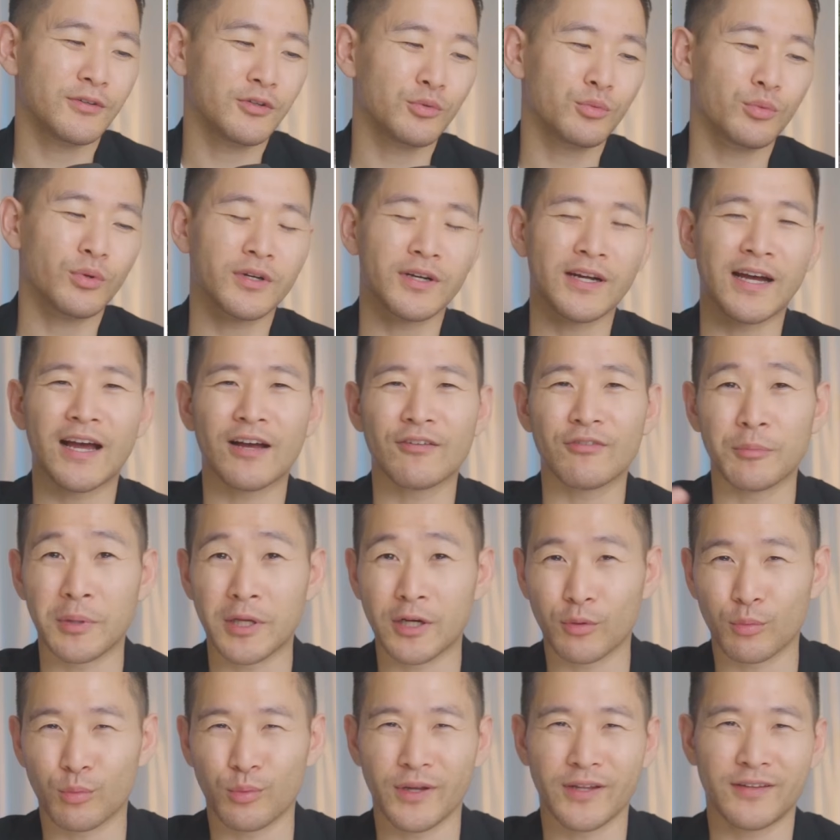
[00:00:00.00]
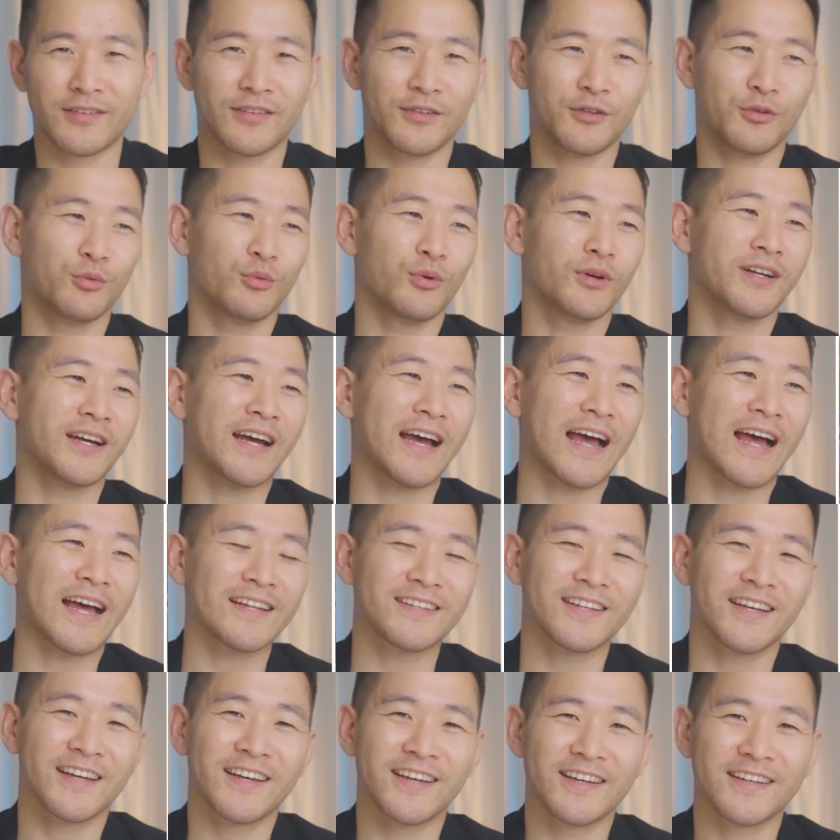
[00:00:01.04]
You want to have a bit of wit. You want to
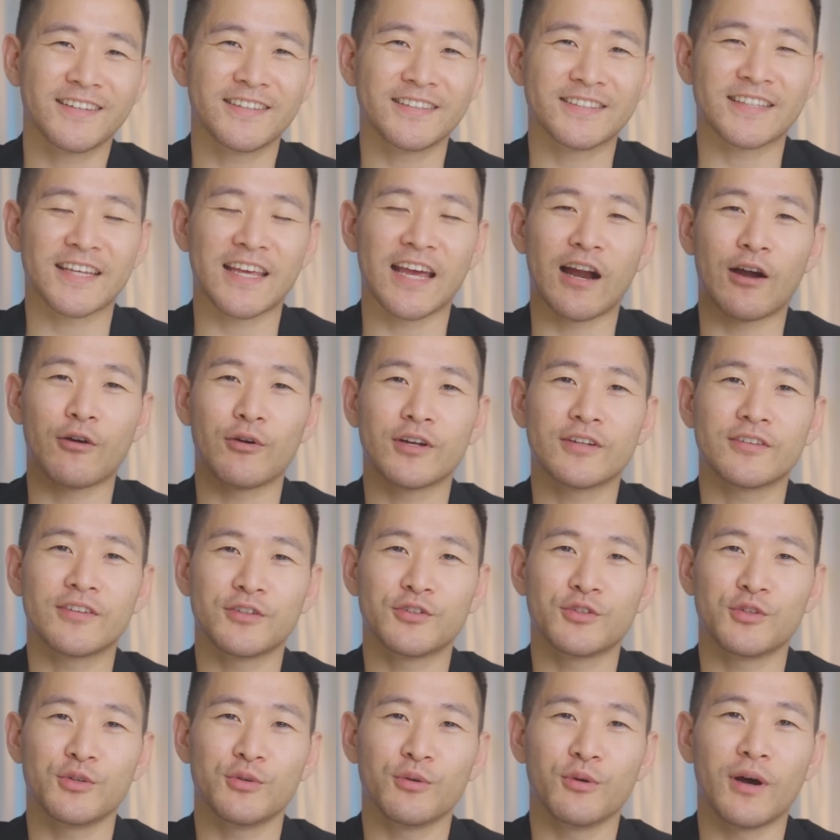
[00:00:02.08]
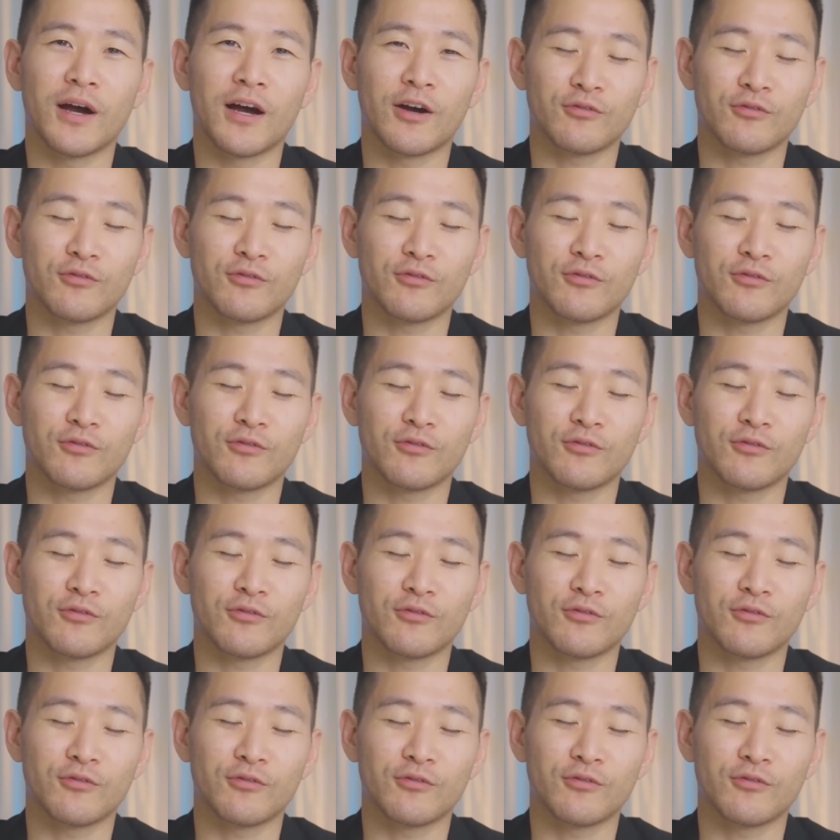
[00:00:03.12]
add this character to your